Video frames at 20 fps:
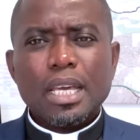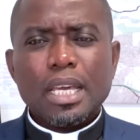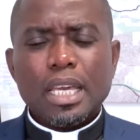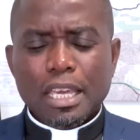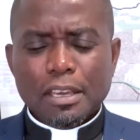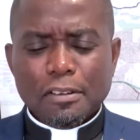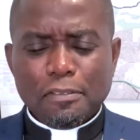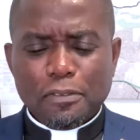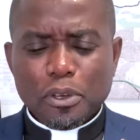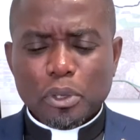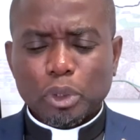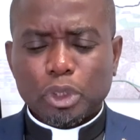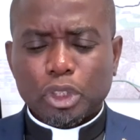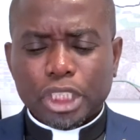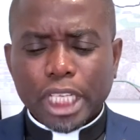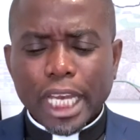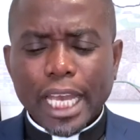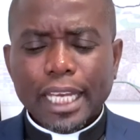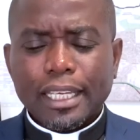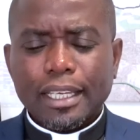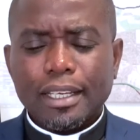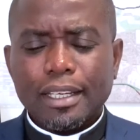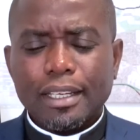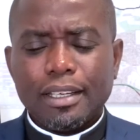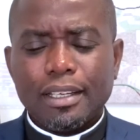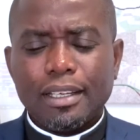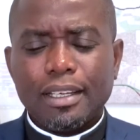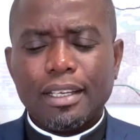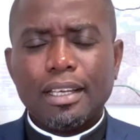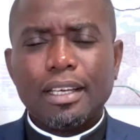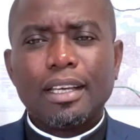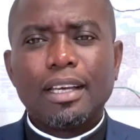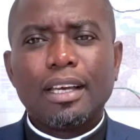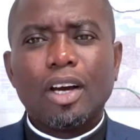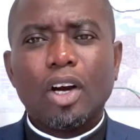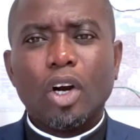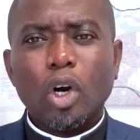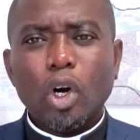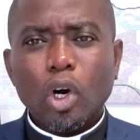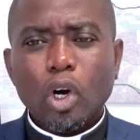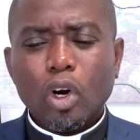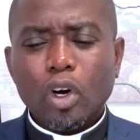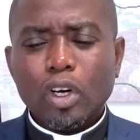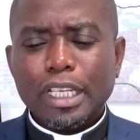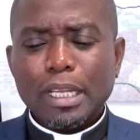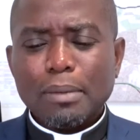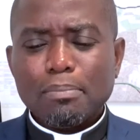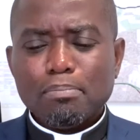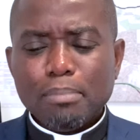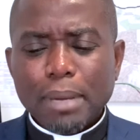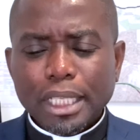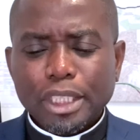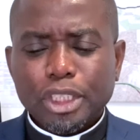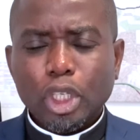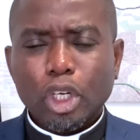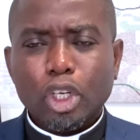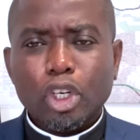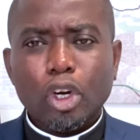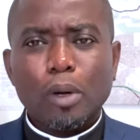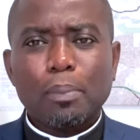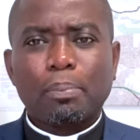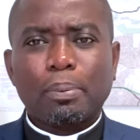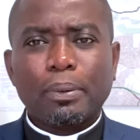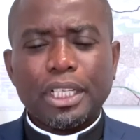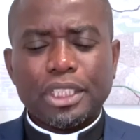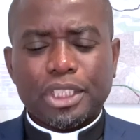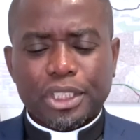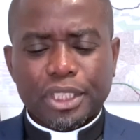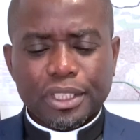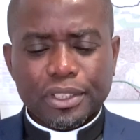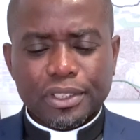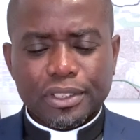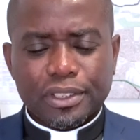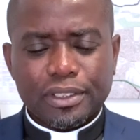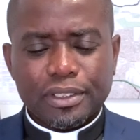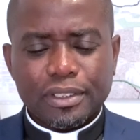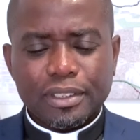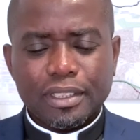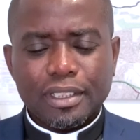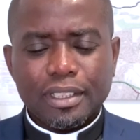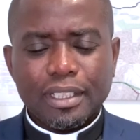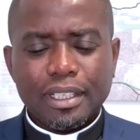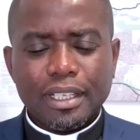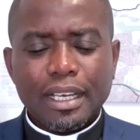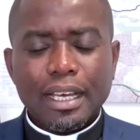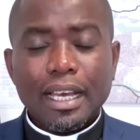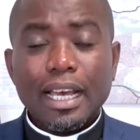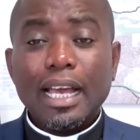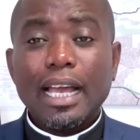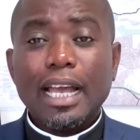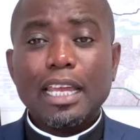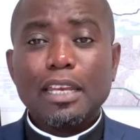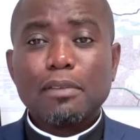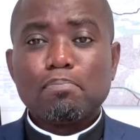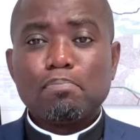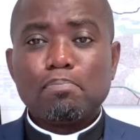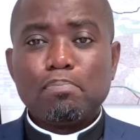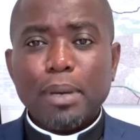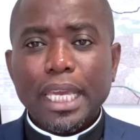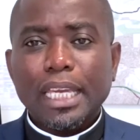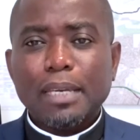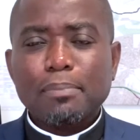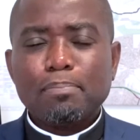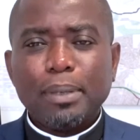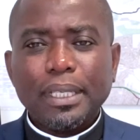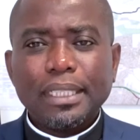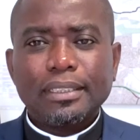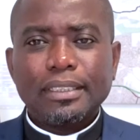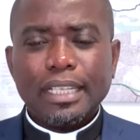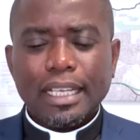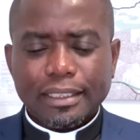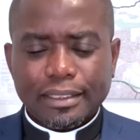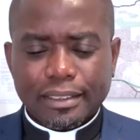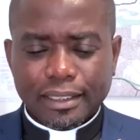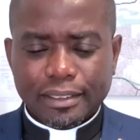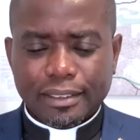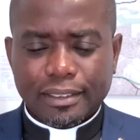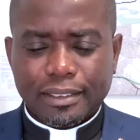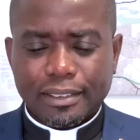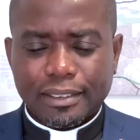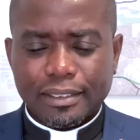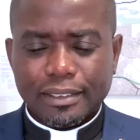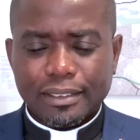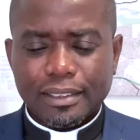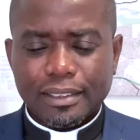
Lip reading: If you check all the major corporations and big businesses,